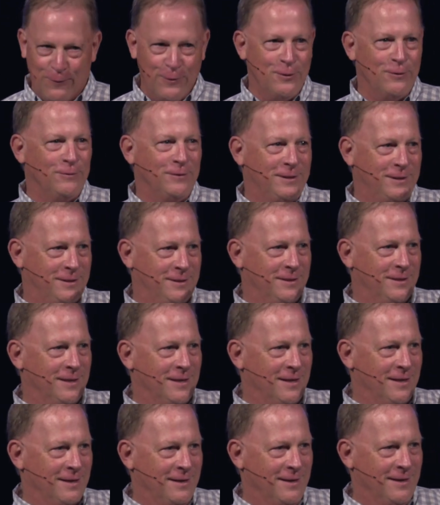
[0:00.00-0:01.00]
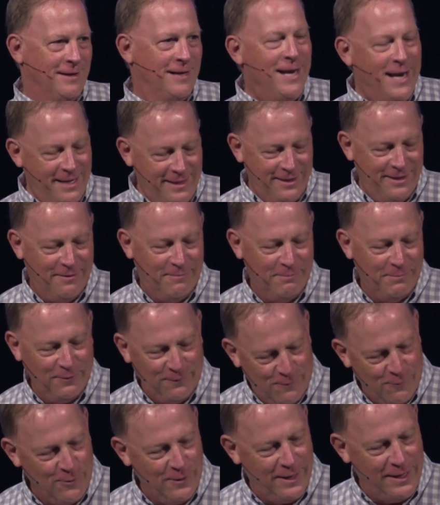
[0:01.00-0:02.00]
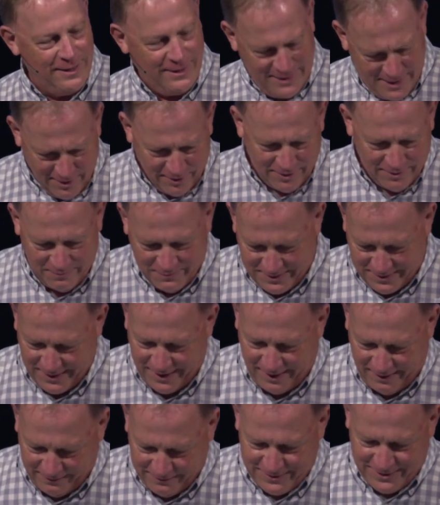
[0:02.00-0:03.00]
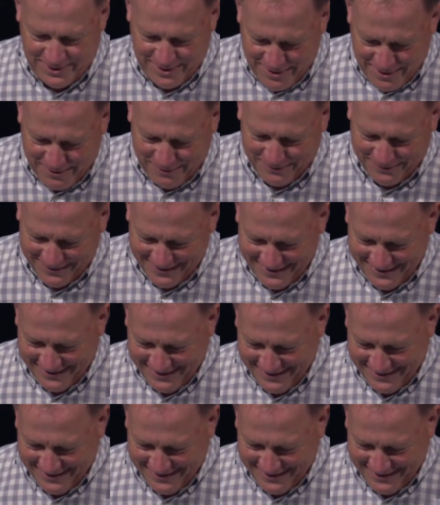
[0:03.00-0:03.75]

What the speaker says: fruit in them before they kill themselves, you know?